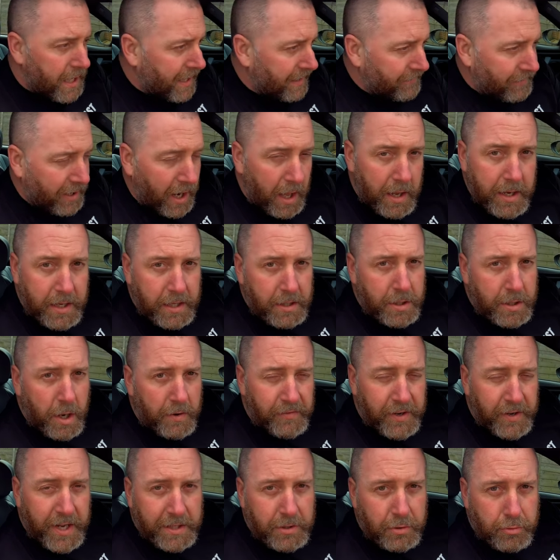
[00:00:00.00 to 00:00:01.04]
leave a like,
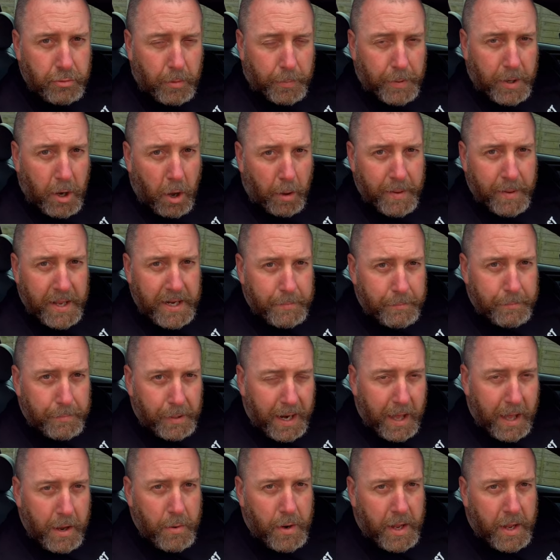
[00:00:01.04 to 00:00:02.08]
don't forget to drop a comment in
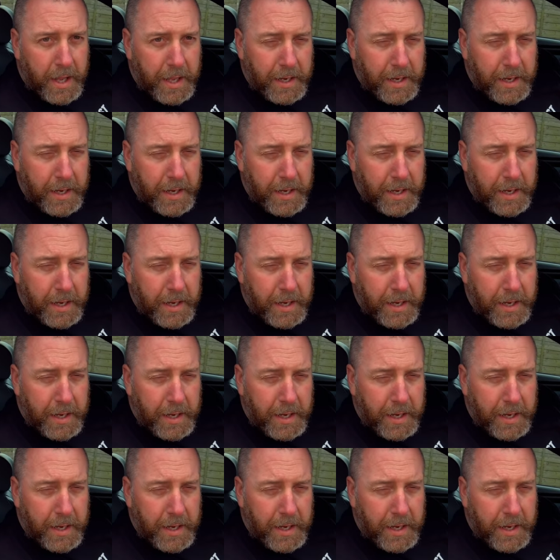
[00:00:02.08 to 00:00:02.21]
below,